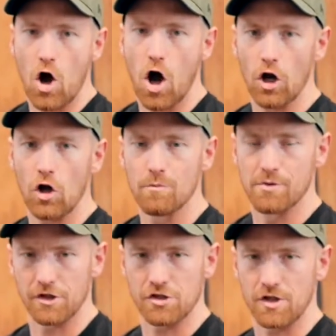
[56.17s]
hollow
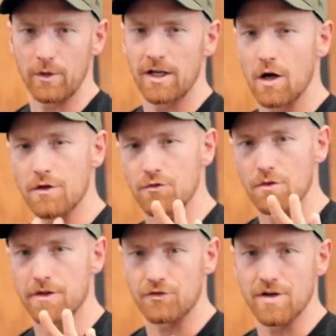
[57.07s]
position. We're going to go through
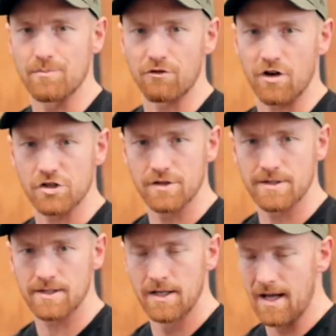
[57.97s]
3
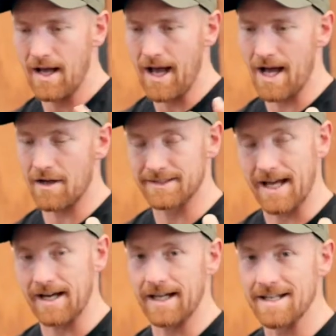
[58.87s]
progressions,
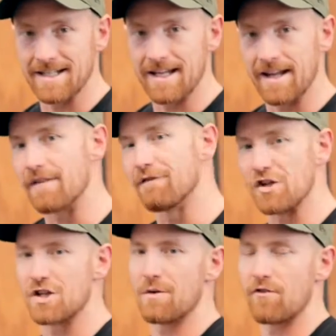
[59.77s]
starting easy and then
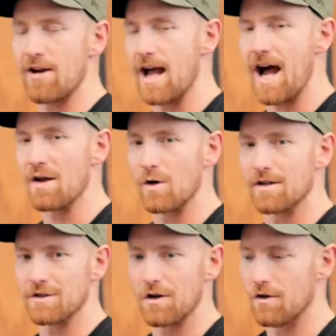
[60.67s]
finishing up with a really hard one.
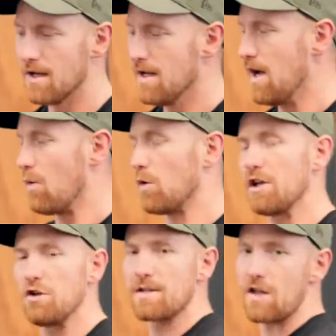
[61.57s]
So what you're
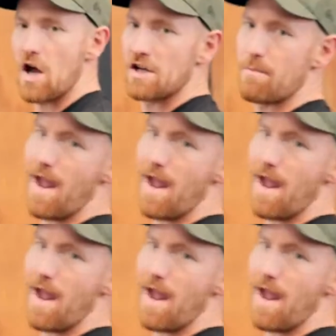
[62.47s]
going to do is lie on your